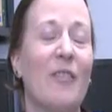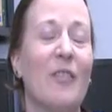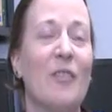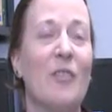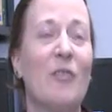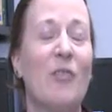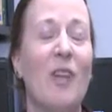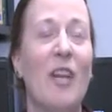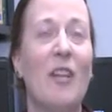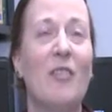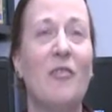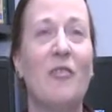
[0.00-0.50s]
of a
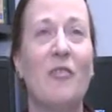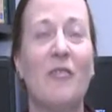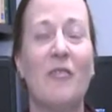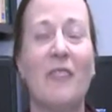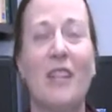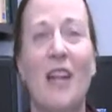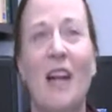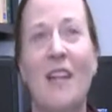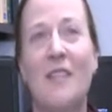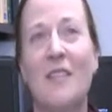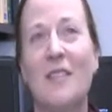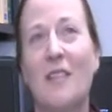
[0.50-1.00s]
strange
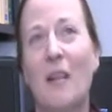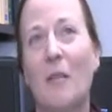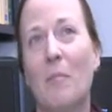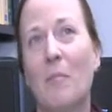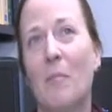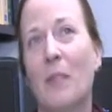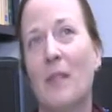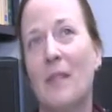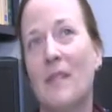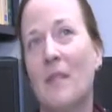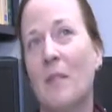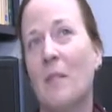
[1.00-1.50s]
concept,
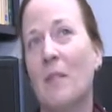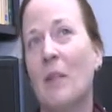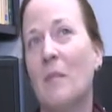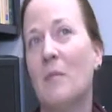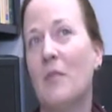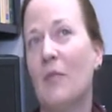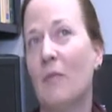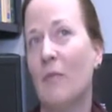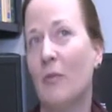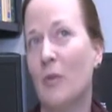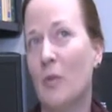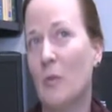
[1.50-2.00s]
but sometimes
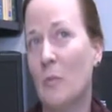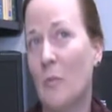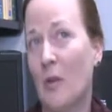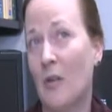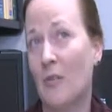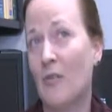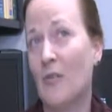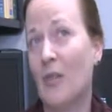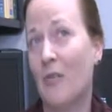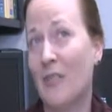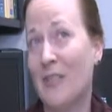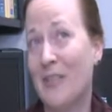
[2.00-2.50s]
the first
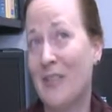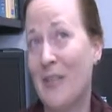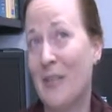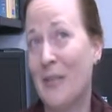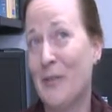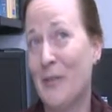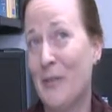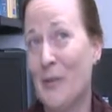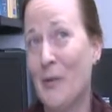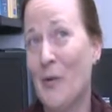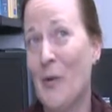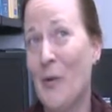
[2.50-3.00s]
pulse you have to take
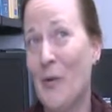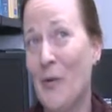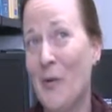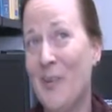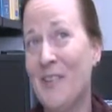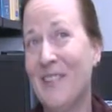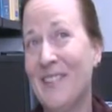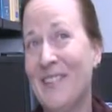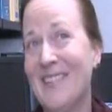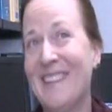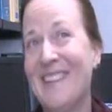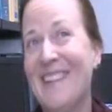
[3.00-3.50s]
is your own.
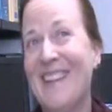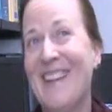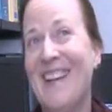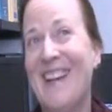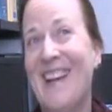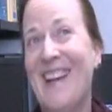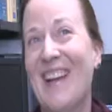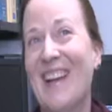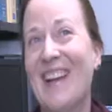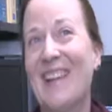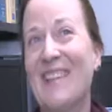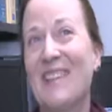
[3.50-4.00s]

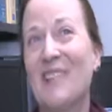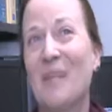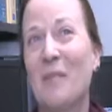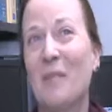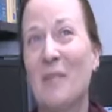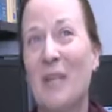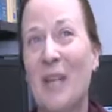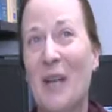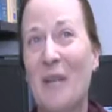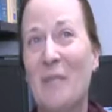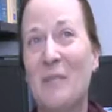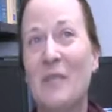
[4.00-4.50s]
And
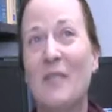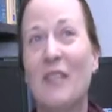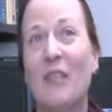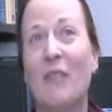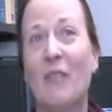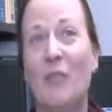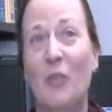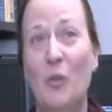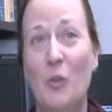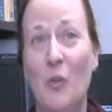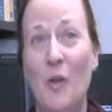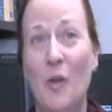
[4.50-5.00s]
sometimes if
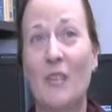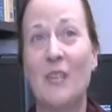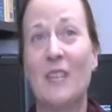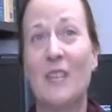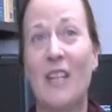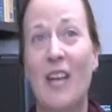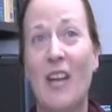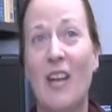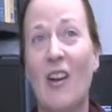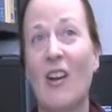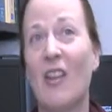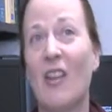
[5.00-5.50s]
you are
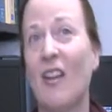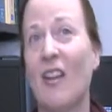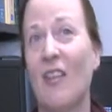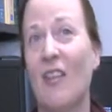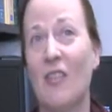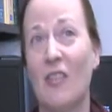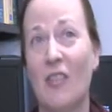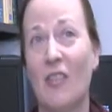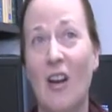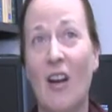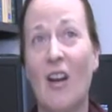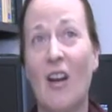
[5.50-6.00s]
scared and
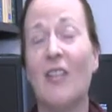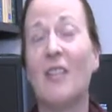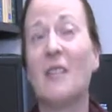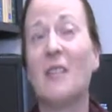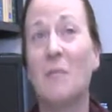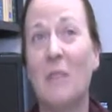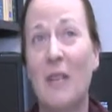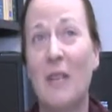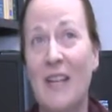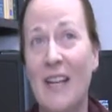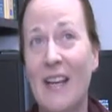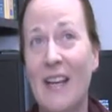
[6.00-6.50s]
your heart is
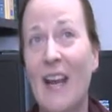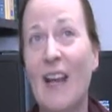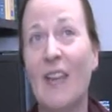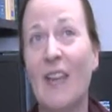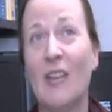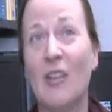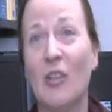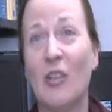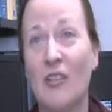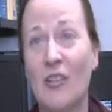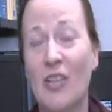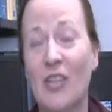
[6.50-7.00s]
beating out of
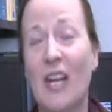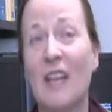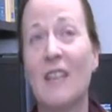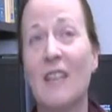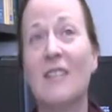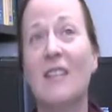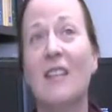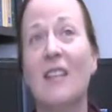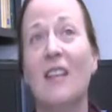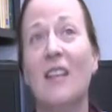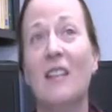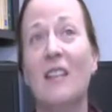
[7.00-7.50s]
your chest,
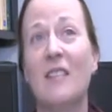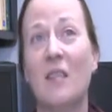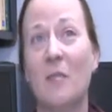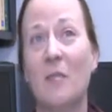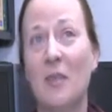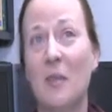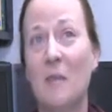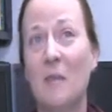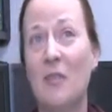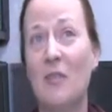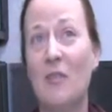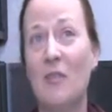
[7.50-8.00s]

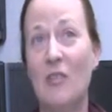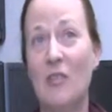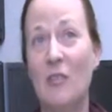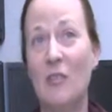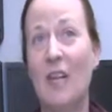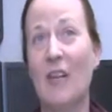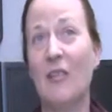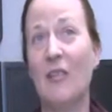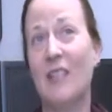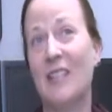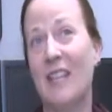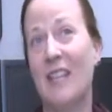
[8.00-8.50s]
sometimes you do
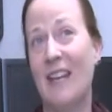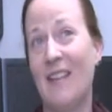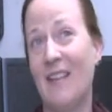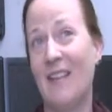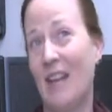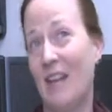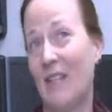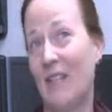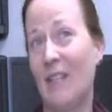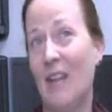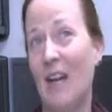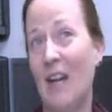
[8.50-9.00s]
have to take
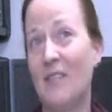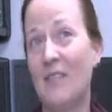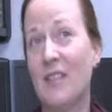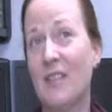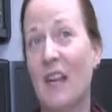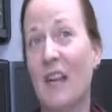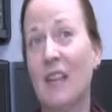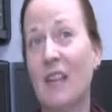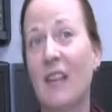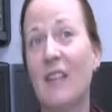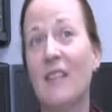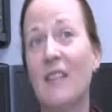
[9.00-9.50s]
that 5
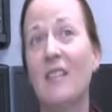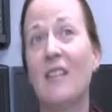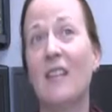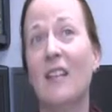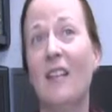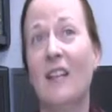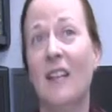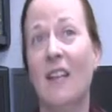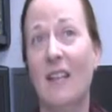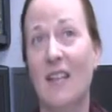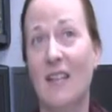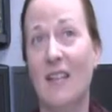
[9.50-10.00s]
seconds
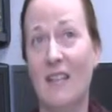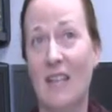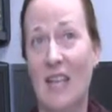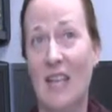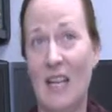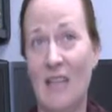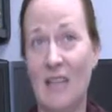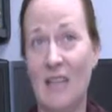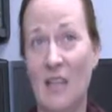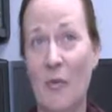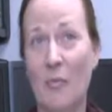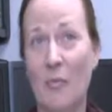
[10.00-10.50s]
and take a
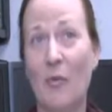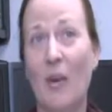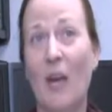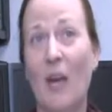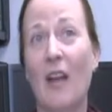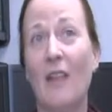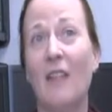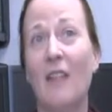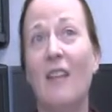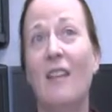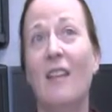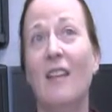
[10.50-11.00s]
deep
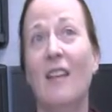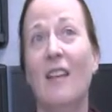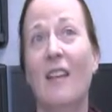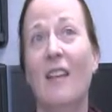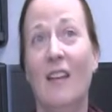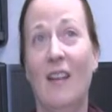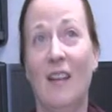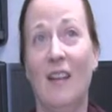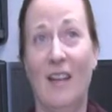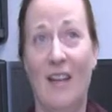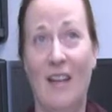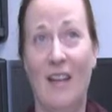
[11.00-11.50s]
breath
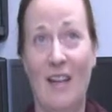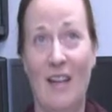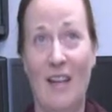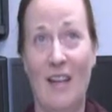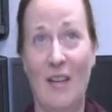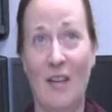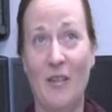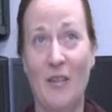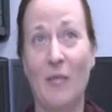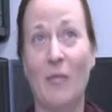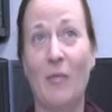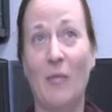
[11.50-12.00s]

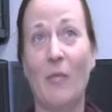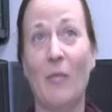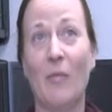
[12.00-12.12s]
and